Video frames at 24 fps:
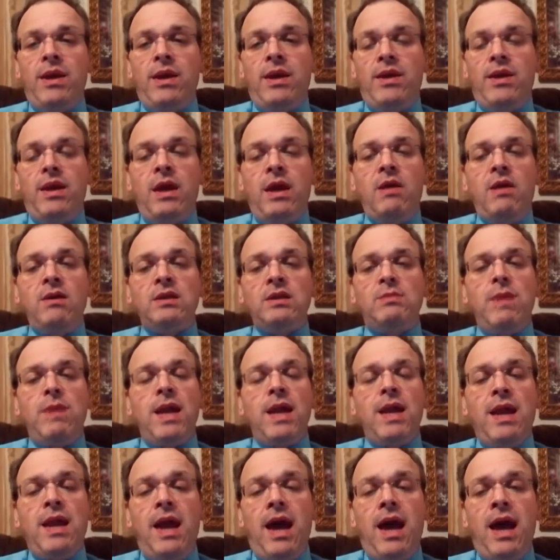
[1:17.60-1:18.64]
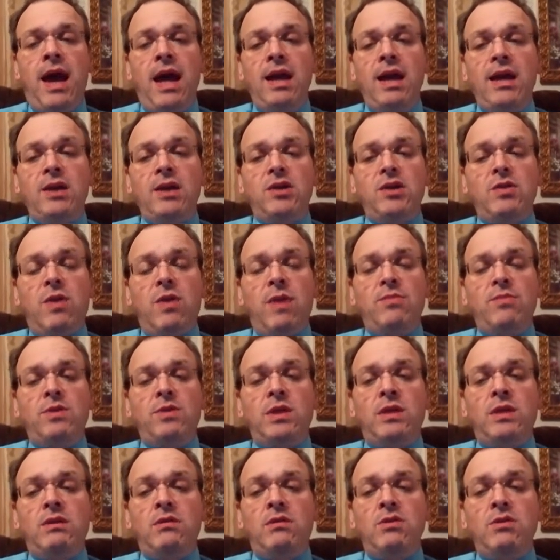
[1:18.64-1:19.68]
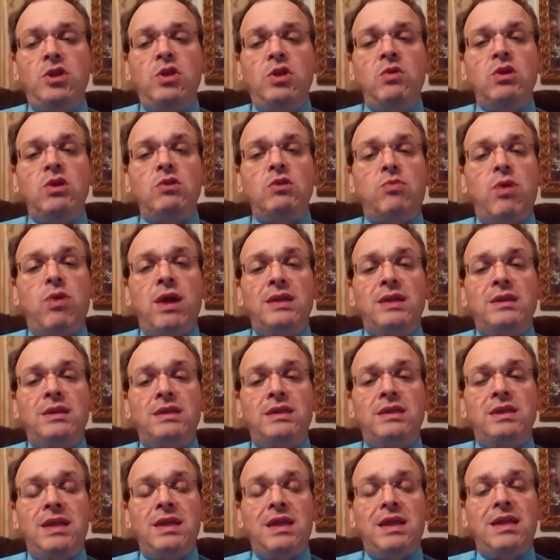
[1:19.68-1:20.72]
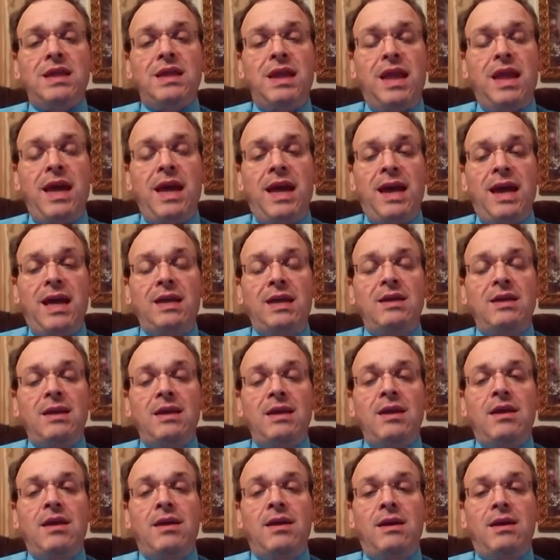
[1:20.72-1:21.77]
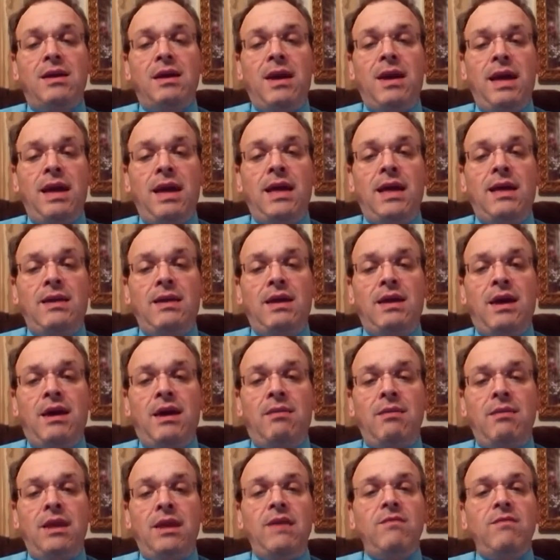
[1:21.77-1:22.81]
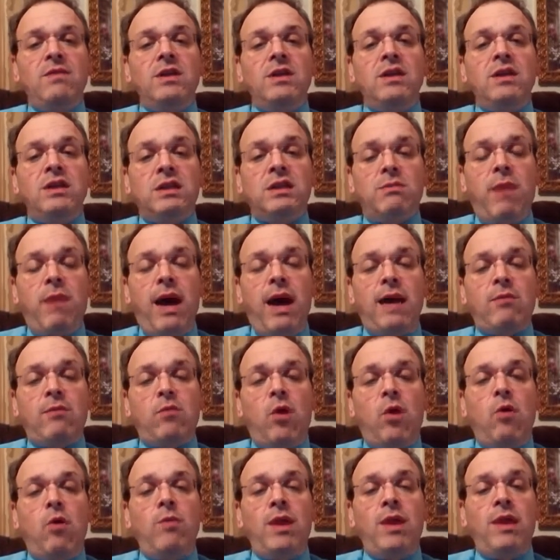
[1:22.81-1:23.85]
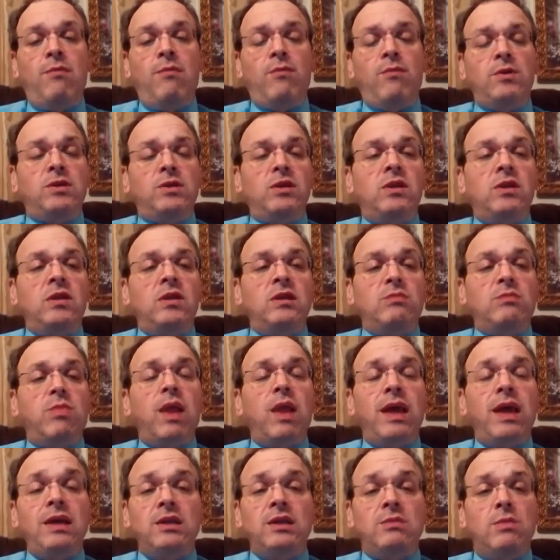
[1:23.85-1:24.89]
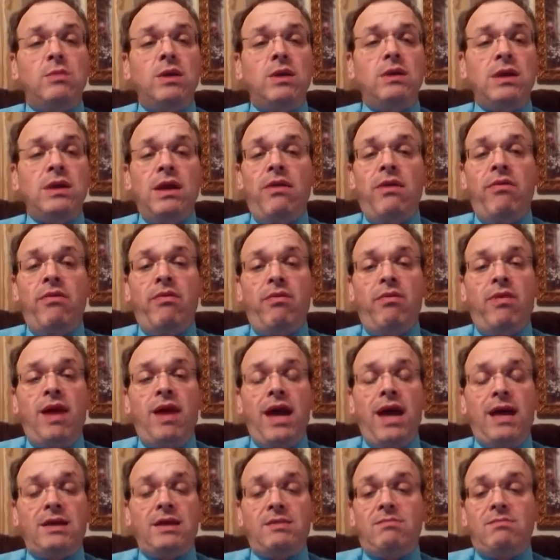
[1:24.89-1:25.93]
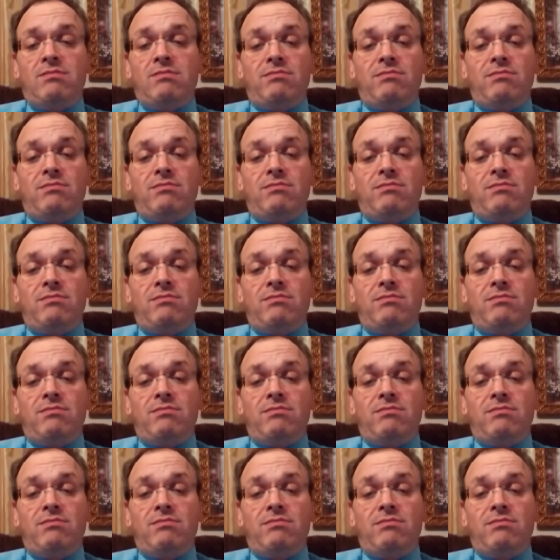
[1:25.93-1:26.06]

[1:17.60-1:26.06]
There has been an uninterrupted Jewish presence in the land, and even despite Roman efforts of displacement, that